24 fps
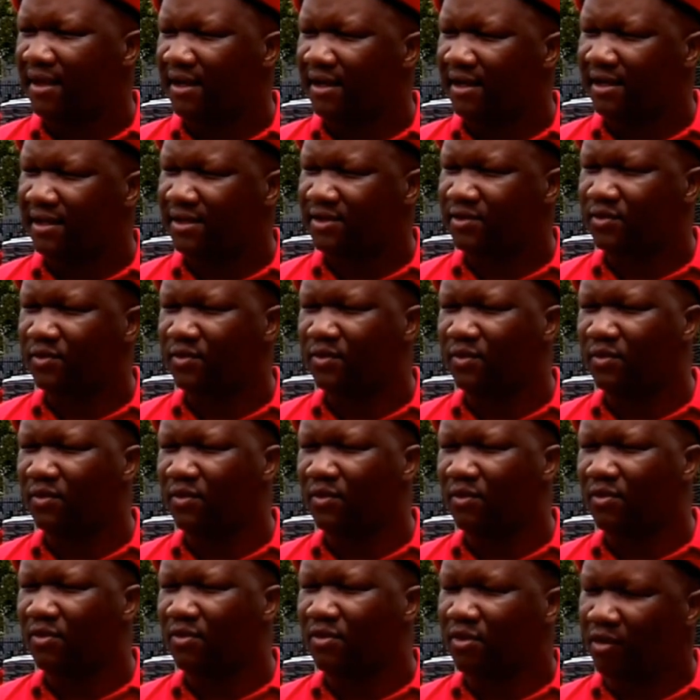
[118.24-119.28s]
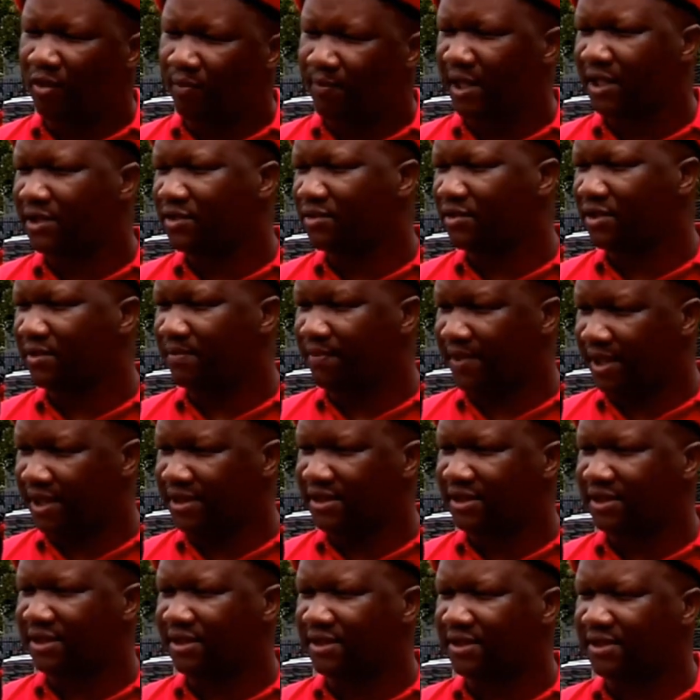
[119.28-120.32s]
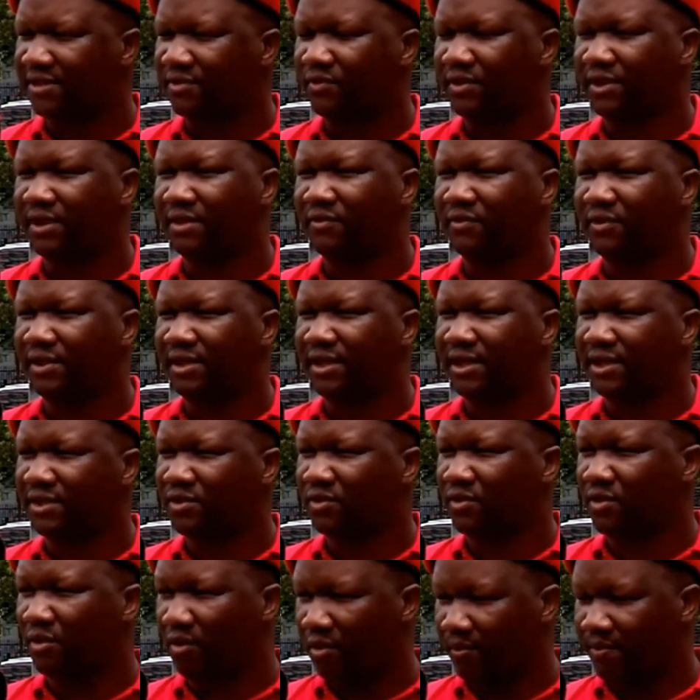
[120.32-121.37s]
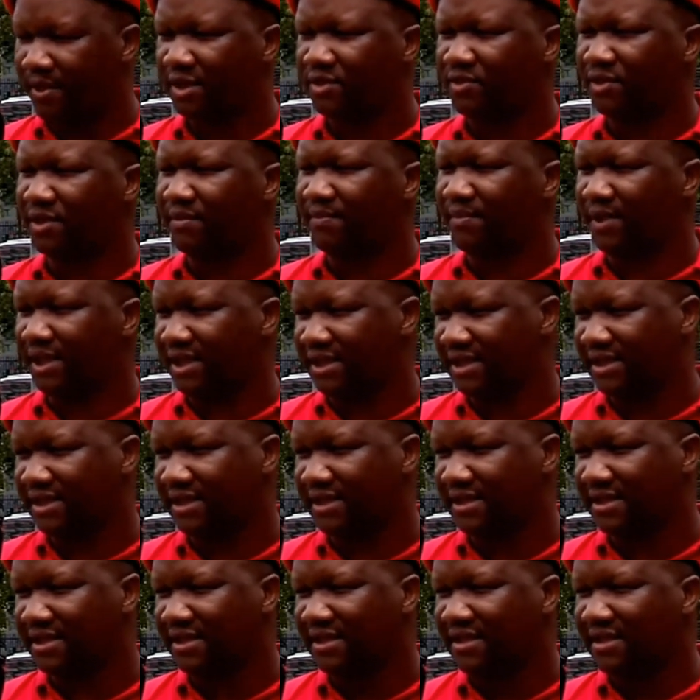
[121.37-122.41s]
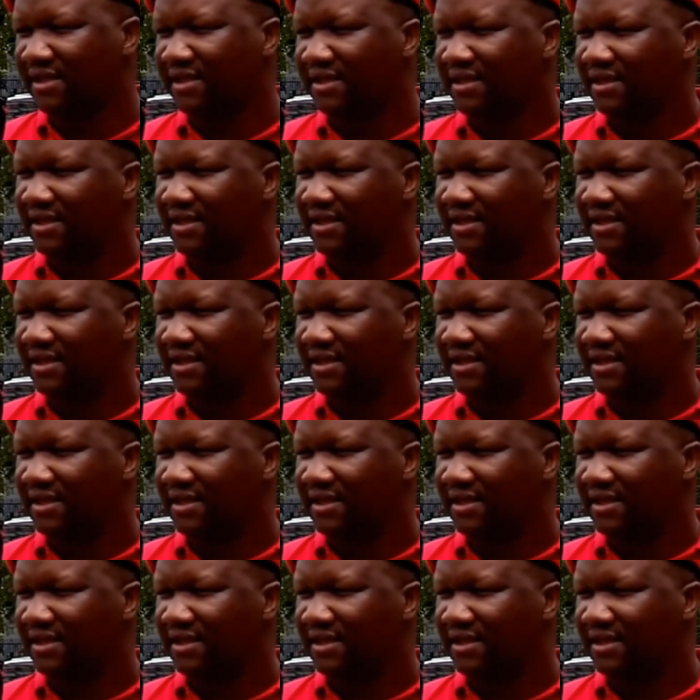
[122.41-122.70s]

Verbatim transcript: uh, to go back to the branches. We, we need to go back to the basics.